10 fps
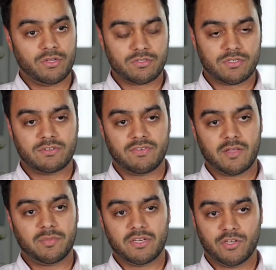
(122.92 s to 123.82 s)
you look to
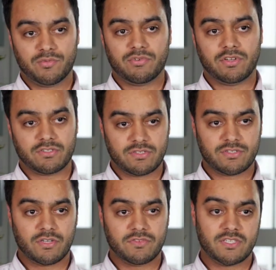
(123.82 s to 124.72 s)
developing new products and
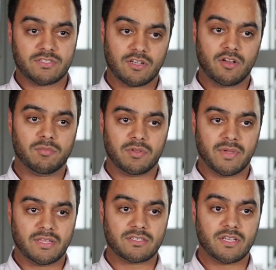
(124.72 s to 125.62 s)
services that
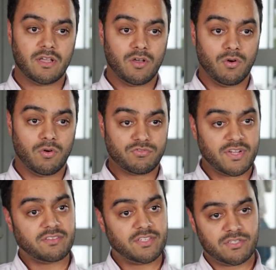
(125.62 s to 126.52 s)
complement or
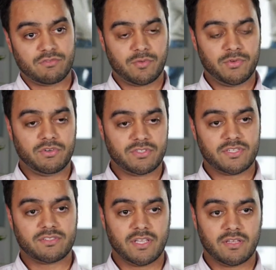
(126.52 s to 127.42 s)
transition from your
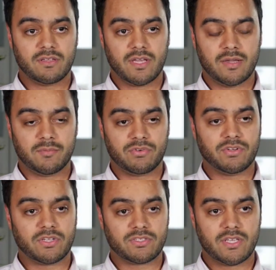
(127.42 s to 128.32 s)
existing
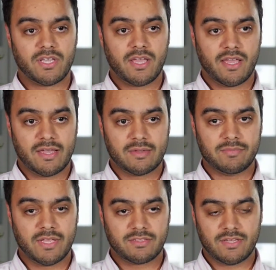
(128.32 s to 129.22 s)
products.
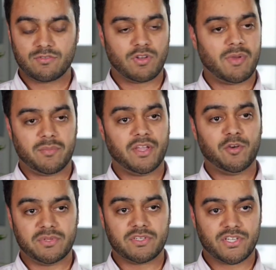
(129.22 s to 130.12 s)
It's all about being
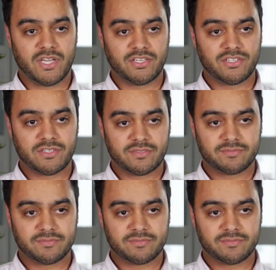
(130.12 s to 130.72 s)
open to change.